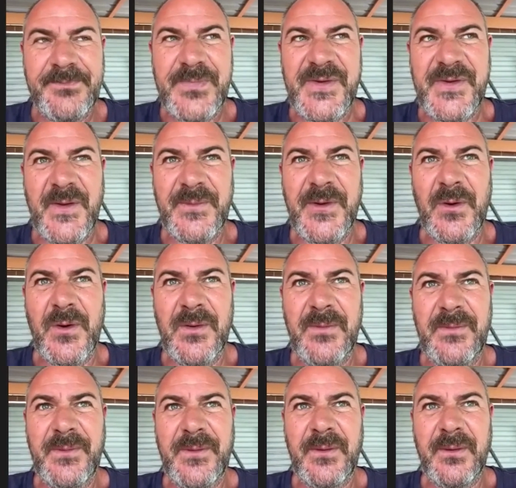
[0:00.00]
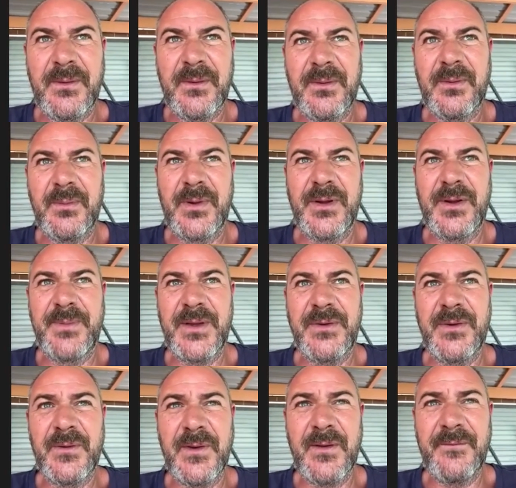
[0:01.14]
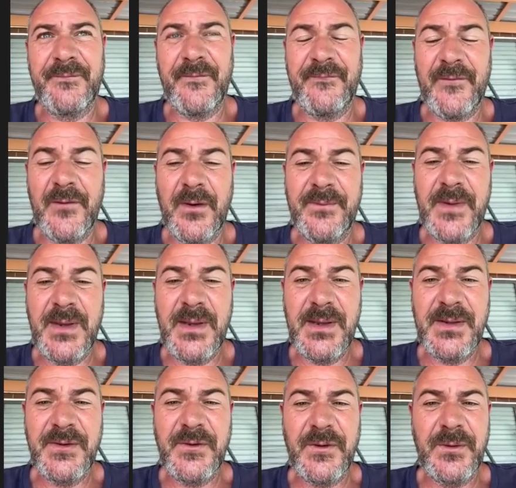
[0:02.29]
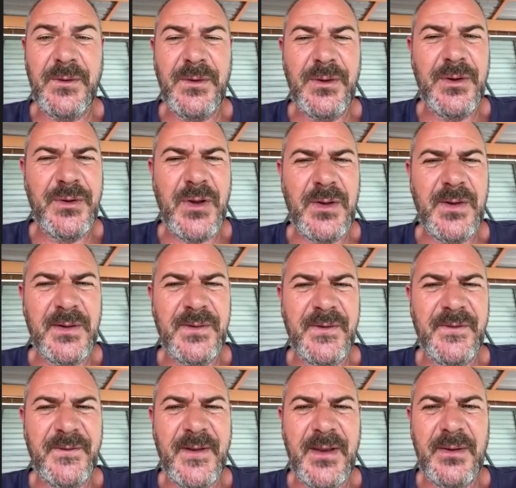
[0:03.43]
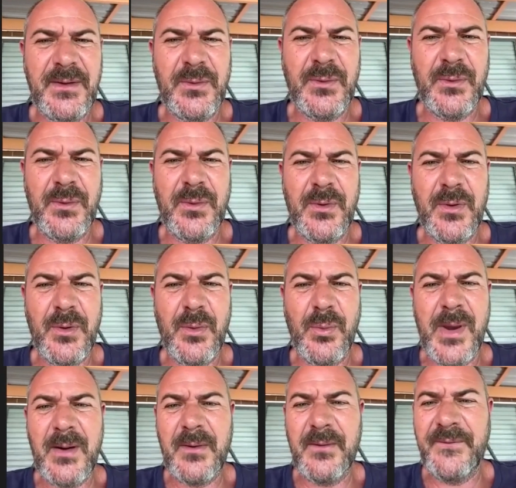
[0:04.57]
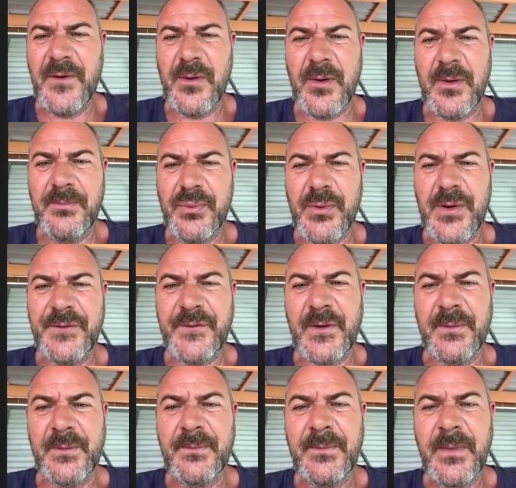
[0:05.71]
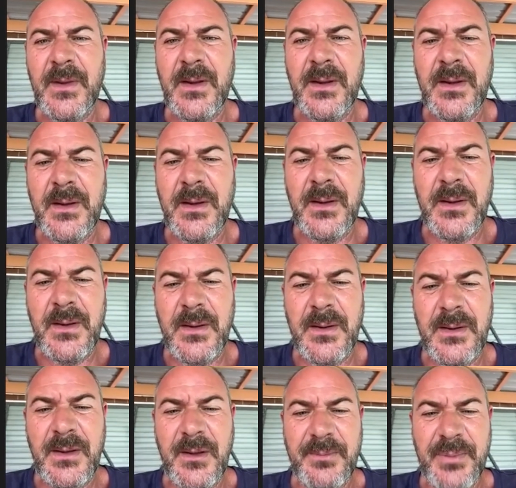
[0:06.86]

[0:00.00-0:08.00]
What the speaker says: sometimes when you've been doing it for 5 years, you don't understand or are aware of your own pressure. Your